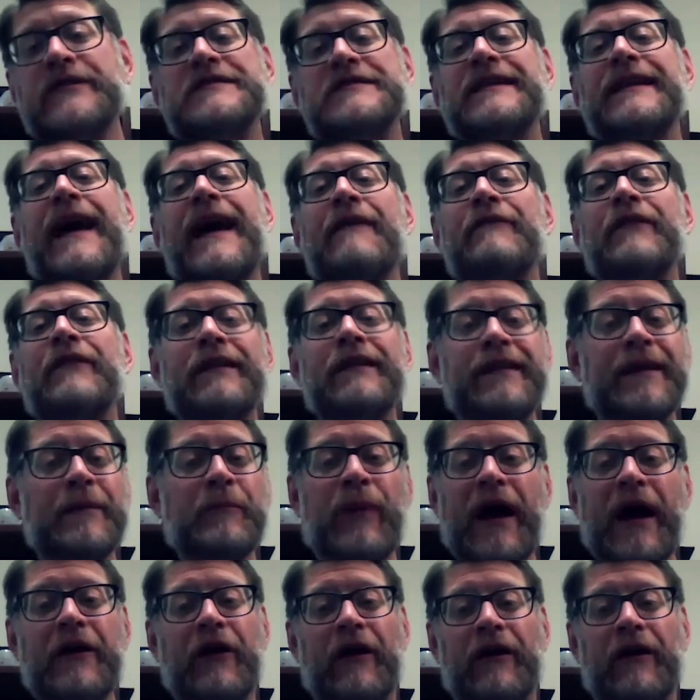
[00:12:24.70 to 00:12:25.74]
just didn't have
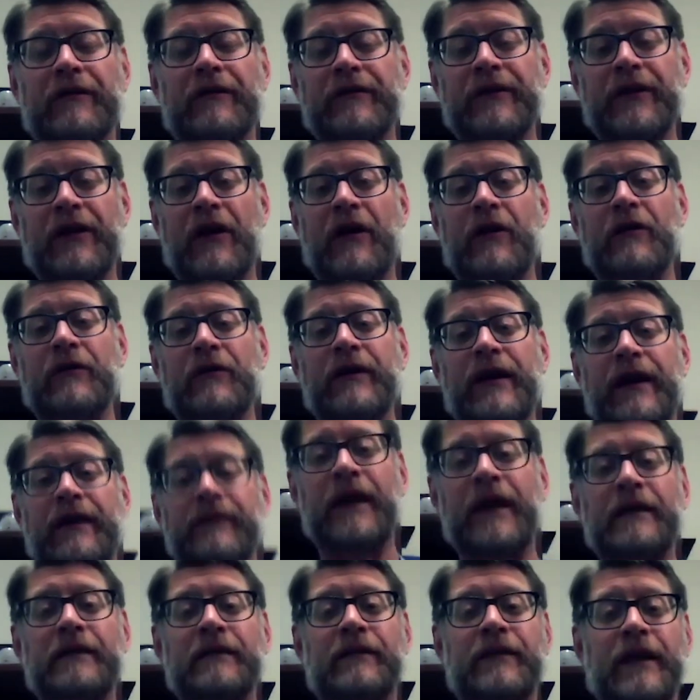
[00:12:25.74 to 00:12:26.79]
anything better,
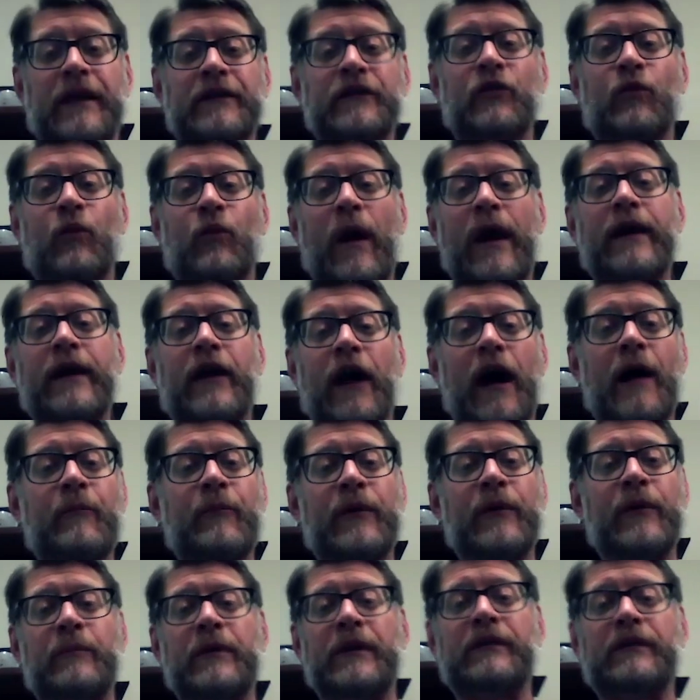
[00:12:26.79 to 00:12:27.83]
and then you'd wake
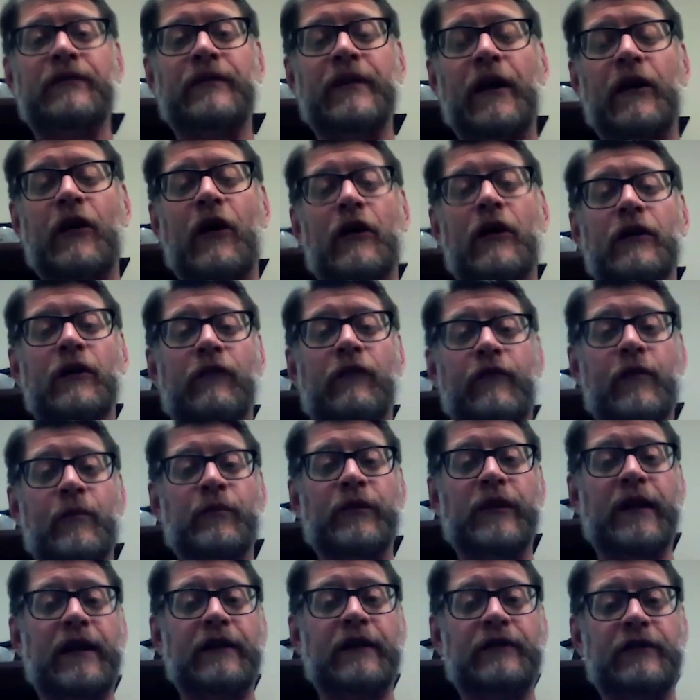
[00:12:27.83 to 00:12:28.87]
up and be sick all over
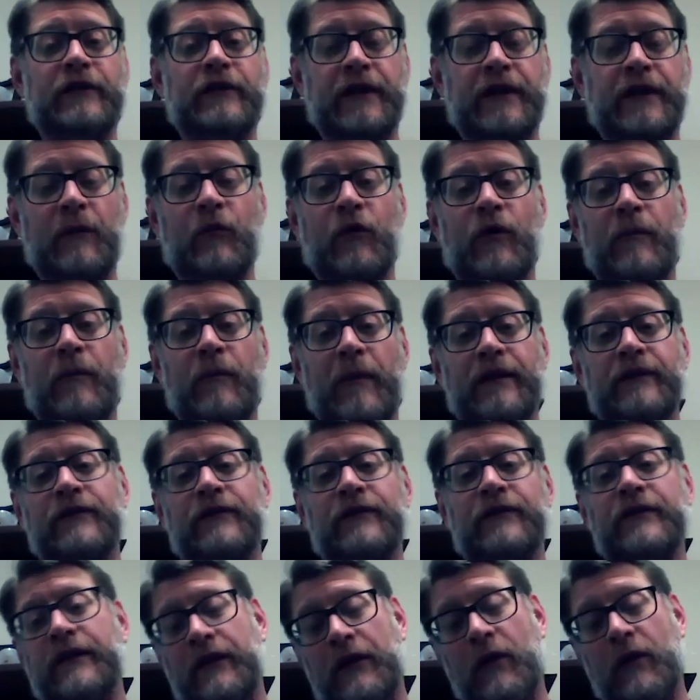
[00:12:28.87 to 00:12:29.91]
the place and get more
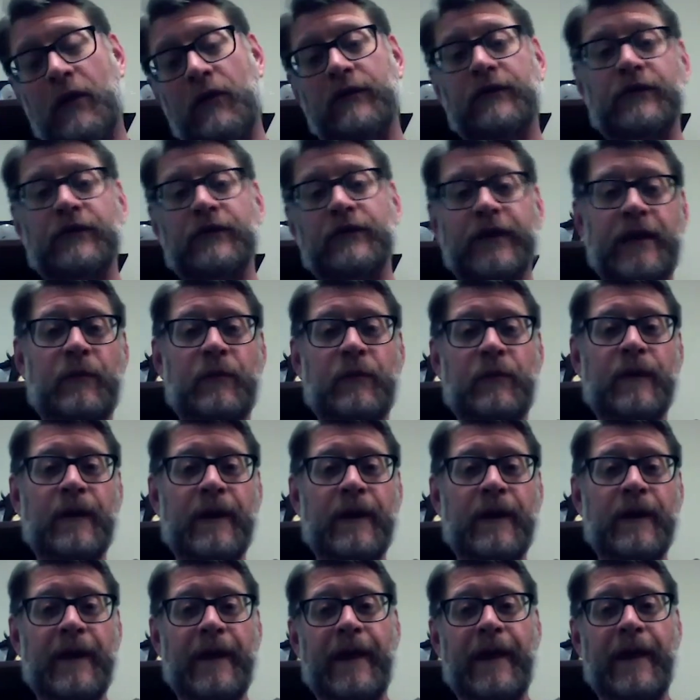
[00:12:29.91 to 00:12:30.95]
medicine and go to sleep.
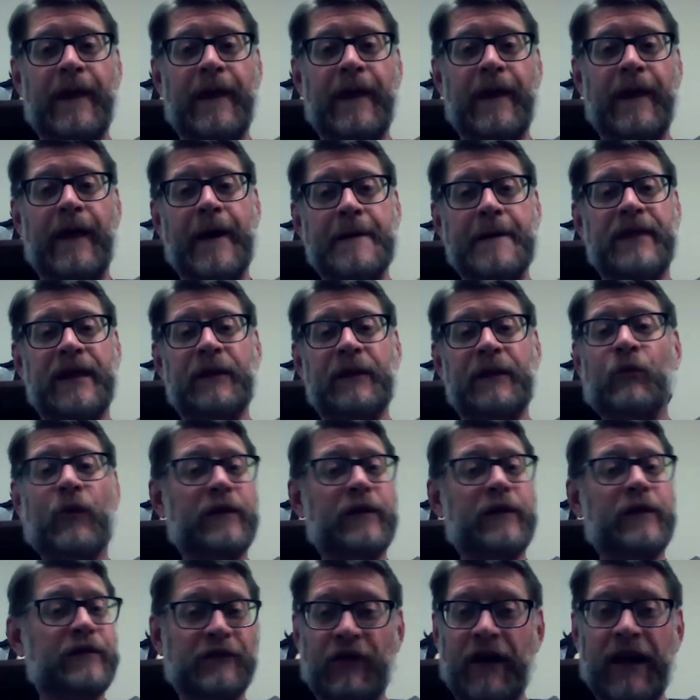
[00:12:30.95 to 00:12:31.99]

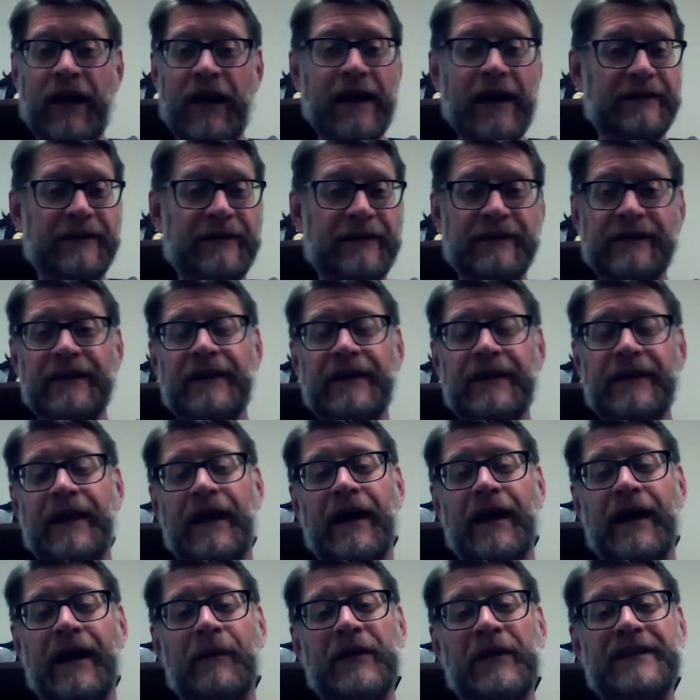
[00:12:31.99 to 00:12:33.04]
It wasn't great.
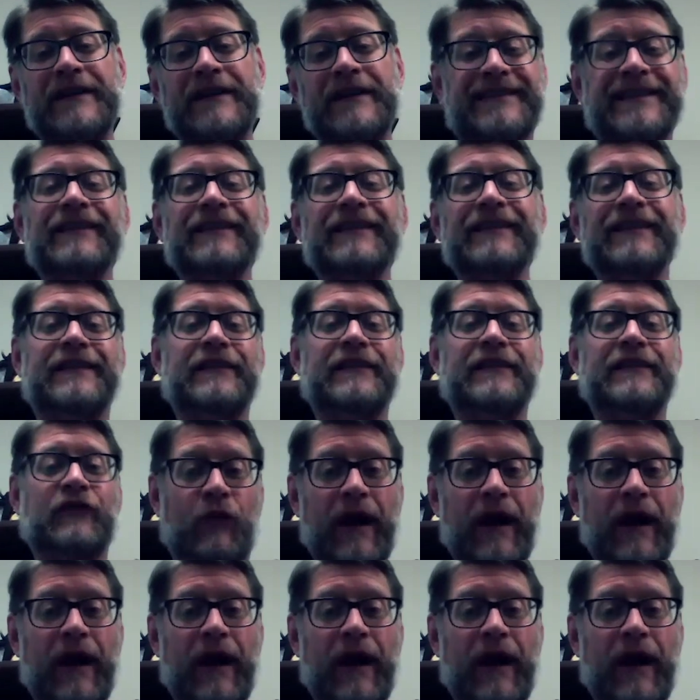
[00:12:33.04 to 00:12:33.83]
It's still,